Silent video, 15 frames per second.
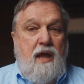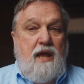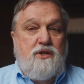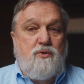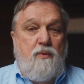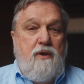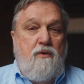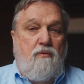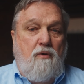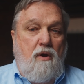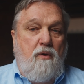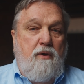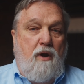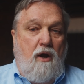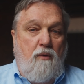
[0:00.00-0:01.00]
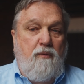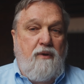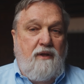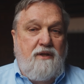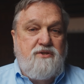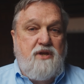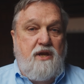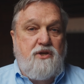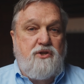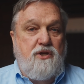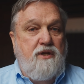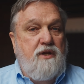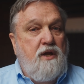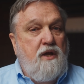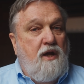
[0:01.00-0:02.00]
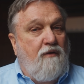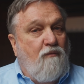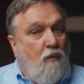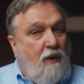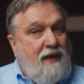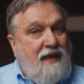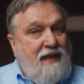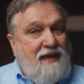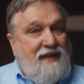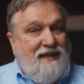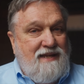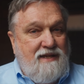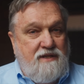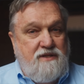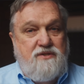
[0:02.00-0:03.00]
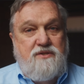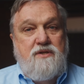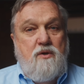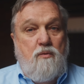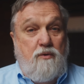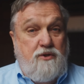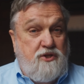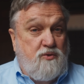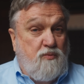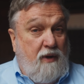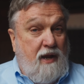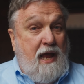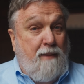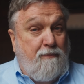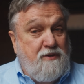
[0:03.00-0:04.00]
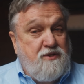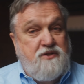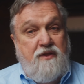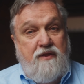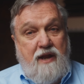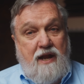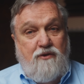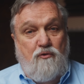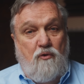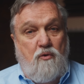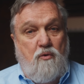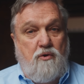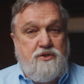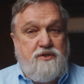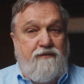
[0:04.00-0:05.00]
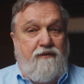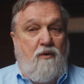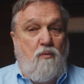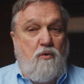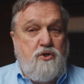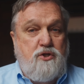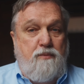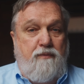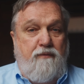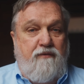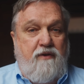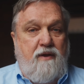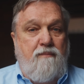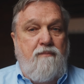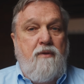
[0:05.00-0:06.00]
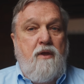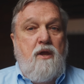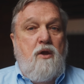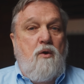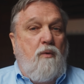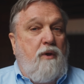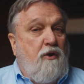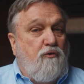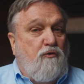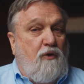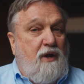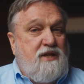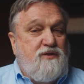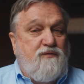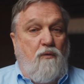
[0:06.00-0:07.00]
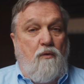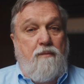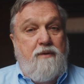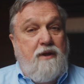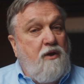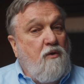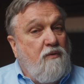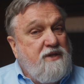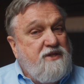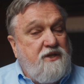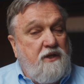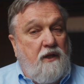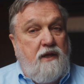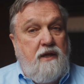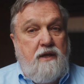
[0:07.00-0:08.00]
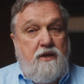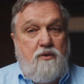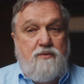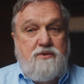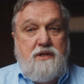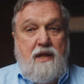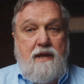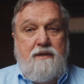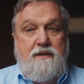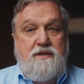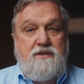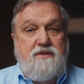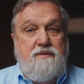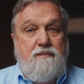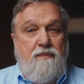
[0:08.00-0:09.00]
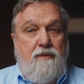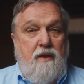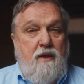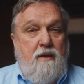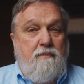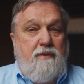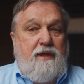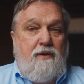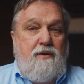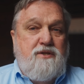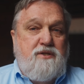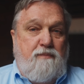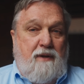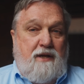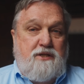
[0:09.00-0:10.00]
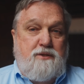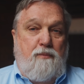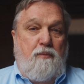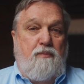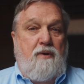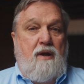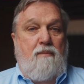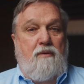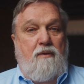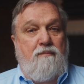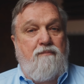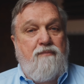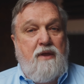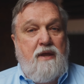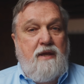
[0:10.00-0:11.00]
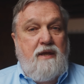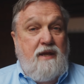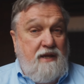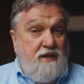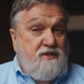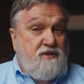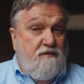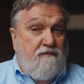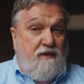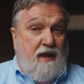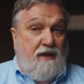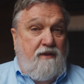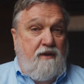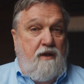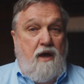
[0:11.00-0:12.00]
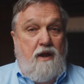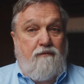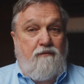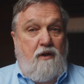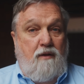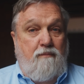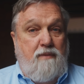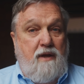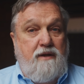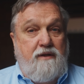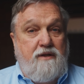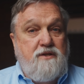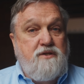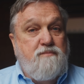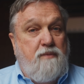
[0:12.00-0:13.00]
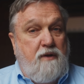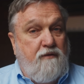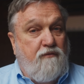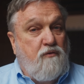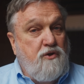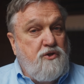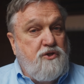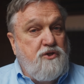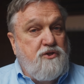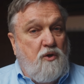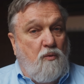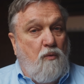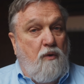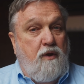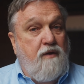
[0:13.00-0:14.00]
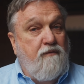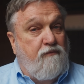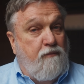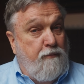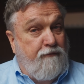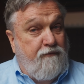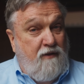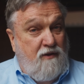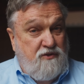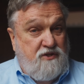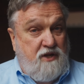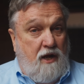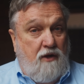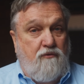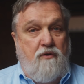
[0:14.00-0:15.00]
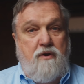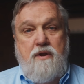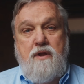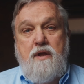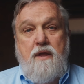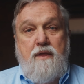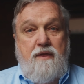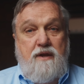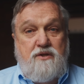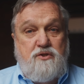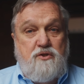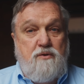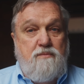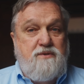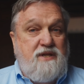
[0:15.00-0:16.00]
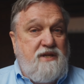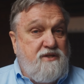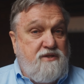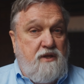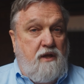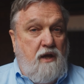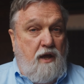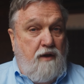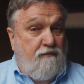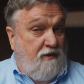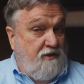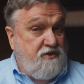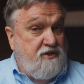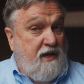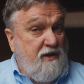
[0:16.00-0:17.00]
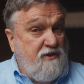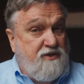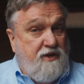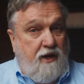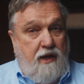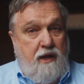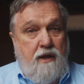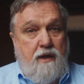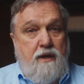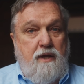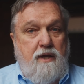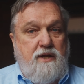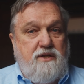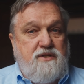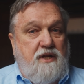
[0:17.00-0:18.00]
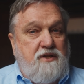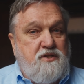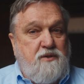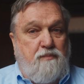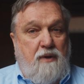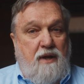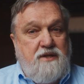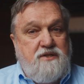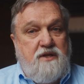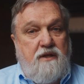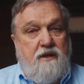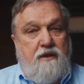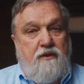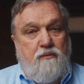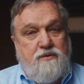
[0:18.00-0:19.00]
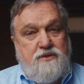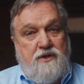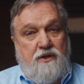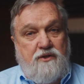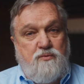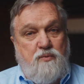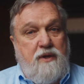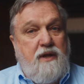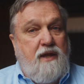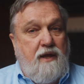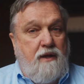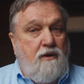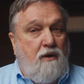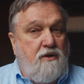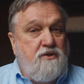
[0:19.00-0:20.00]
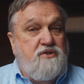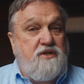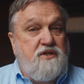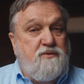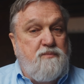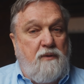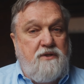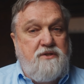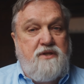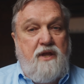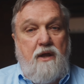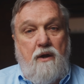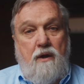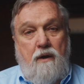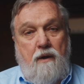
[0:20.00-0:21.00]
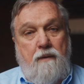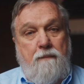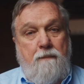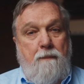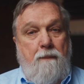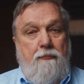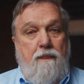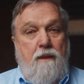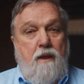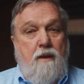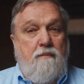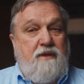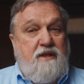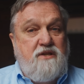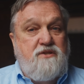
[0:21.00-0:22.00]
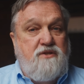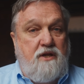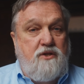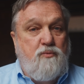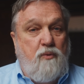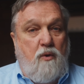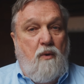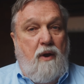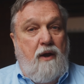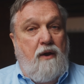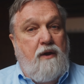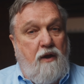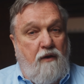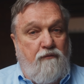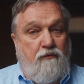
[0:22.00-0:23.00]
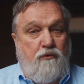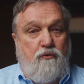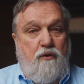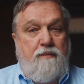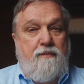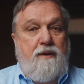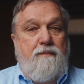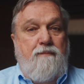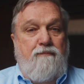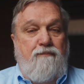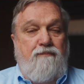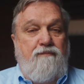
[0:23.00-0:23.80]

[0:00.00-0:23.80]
As we grow in our realization of what he is, which is what happens in the natural course of our worship of him, we are transformed increasingly into his likeness. But there is a possible problem. He is, in fact, the God of all abundance, but if Christians are working from a false doctrine that assumes he is the God of all scarcity, it is not surprising that the results we get are as dismal as they are. But this does require careful treatment.